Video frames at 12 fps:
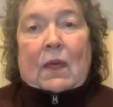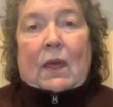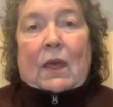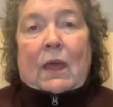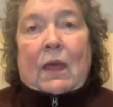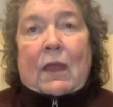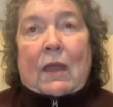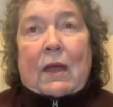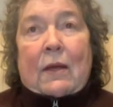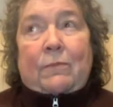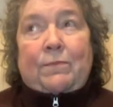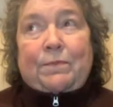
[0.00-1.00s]
And
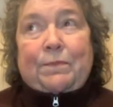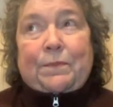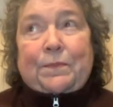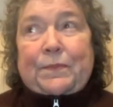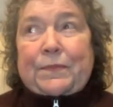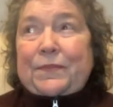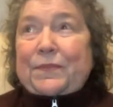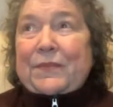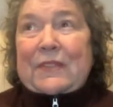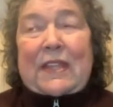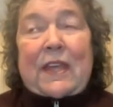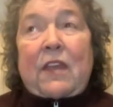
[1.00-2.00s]
um,
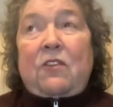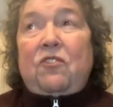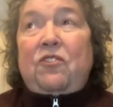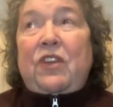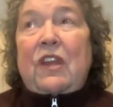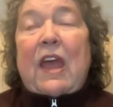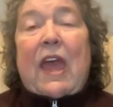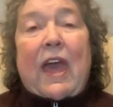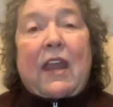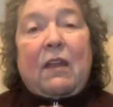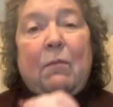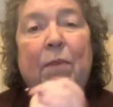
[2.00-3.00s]
then she
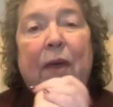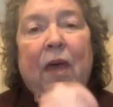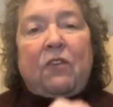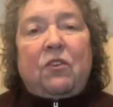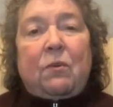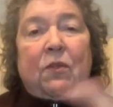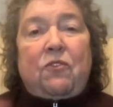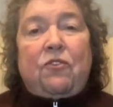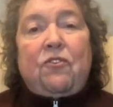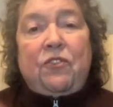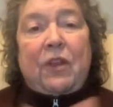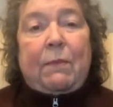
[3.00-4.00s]
had a passion. At the
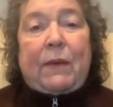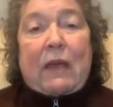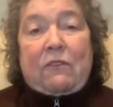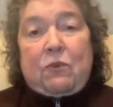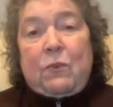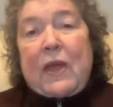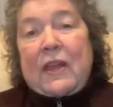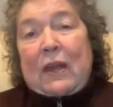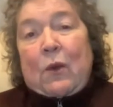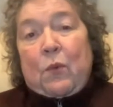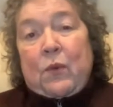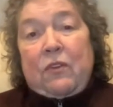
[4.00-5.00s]
church that I pastored, we had an
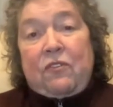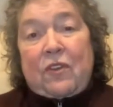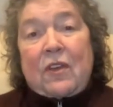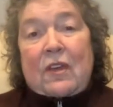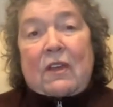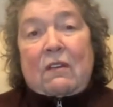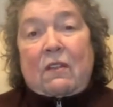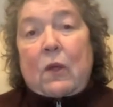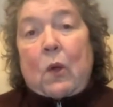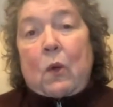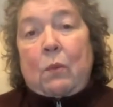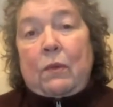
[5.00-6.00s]
outreach to the
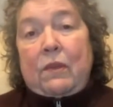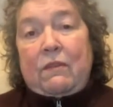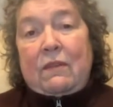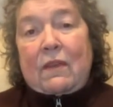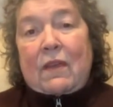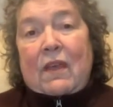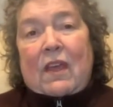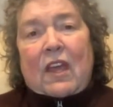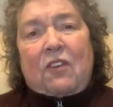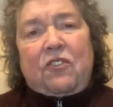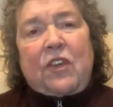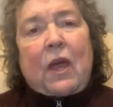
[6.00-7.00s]
homeless,
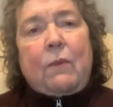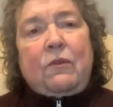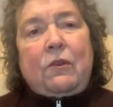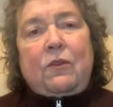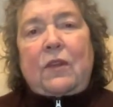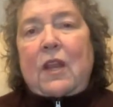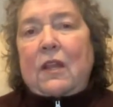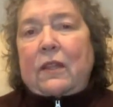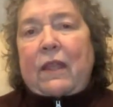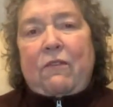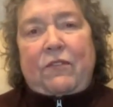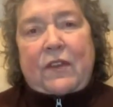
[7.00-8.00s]
and she absolutely
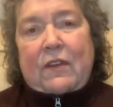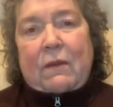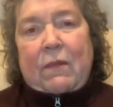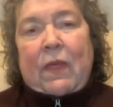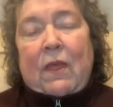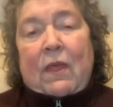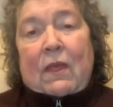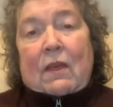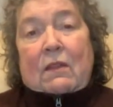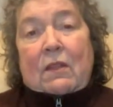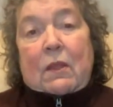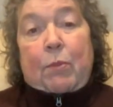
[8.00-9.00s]
loved it
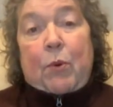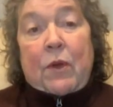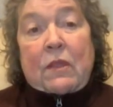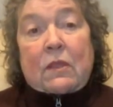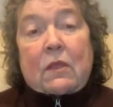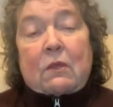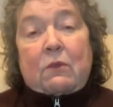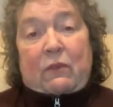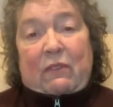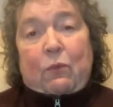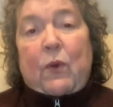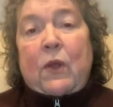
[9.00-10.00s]
to the point that there was
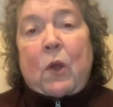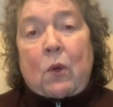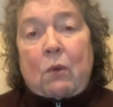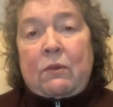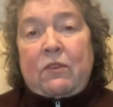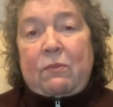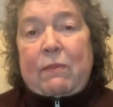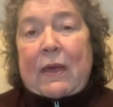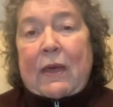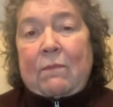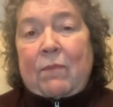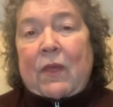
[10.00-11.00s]
this one homeless
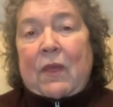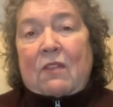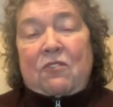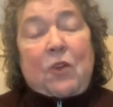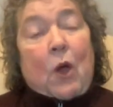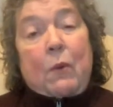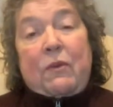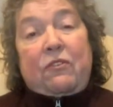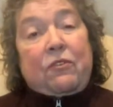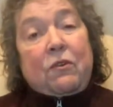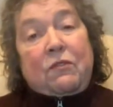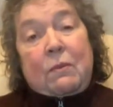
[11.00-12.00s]
man. She always
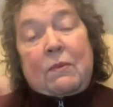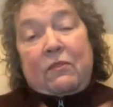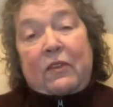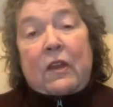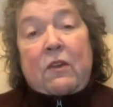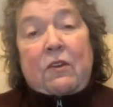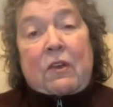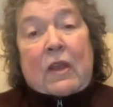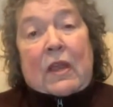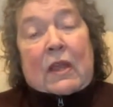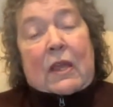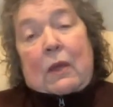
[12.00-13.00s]
served him his dinner, and
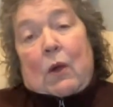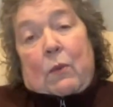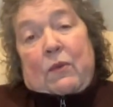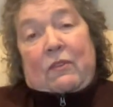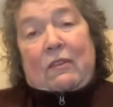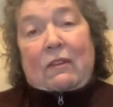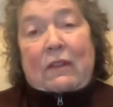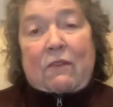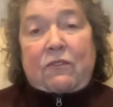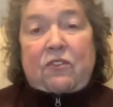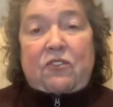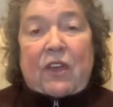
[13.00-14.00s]
he always loved
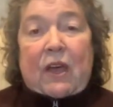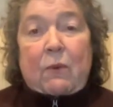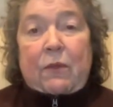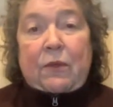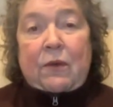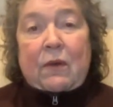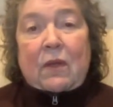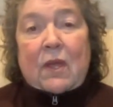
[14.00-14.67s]
to chat with her.